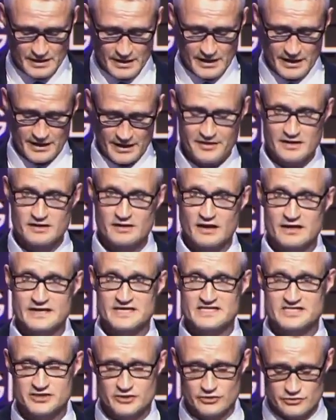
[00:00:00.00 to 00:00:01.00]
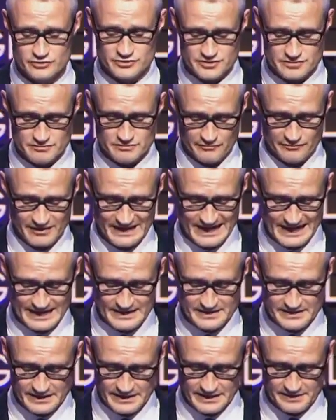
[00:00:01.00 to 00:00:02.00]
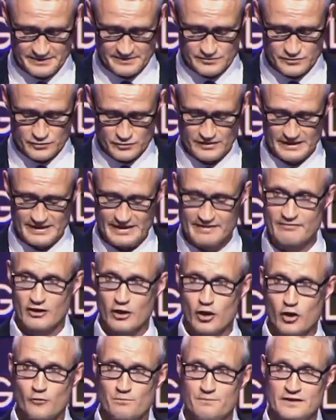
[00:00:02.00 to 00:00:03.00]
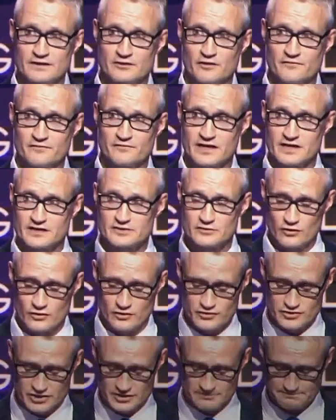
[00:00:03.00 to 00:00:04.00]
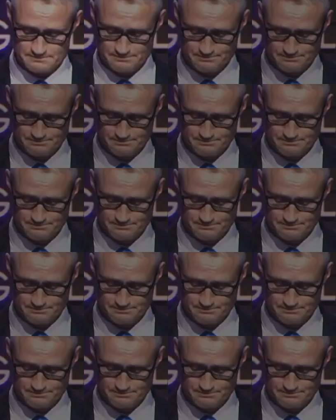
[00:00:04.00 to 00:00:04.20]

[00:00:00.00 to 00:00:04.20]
Ethical issues related to the development of technology